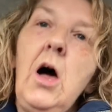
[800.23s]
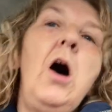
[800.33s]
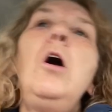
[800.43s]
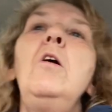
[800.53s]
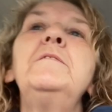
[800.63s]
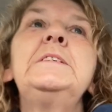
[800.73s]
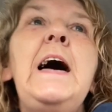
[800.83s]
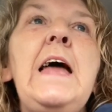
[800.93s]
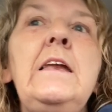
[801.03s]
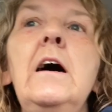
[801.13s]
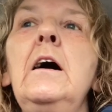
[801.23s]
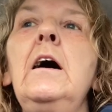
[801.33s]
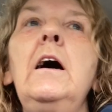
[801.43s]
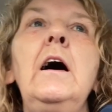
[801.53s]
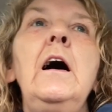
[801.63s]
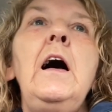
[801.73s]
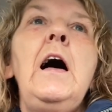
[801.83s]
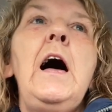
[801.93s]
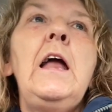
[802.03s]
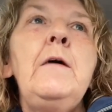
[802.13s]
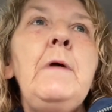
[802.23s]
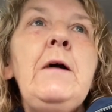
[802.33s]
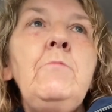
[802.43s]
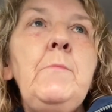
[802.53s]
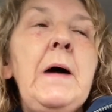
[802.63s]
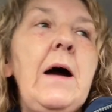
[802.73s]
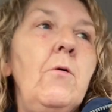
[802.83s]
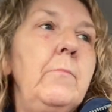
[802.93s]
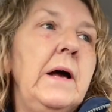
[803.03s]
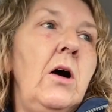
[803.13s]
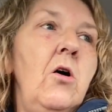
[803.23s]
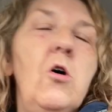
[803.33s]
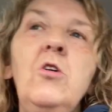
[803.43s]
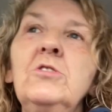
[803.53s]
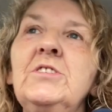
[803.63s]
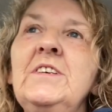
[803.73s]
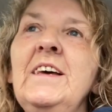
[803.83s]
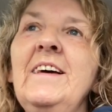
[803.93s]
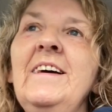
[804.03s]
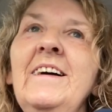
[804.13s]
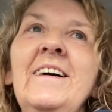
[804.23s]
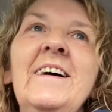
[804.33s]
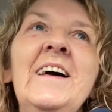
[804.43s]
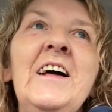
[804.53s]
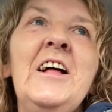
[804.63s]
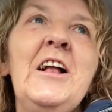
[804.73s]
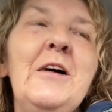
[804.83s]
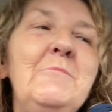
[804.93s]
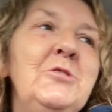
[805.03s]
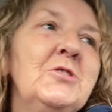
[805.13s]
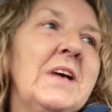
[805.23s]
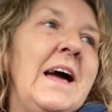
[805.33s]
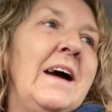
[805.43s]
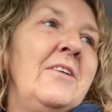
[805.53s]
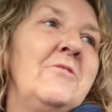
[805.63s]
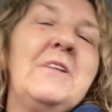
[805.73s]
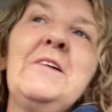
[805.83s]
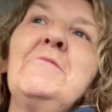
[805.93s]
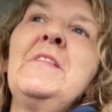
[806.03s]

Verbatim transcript: Half ten. And I'm out and about because, let me just get out of here and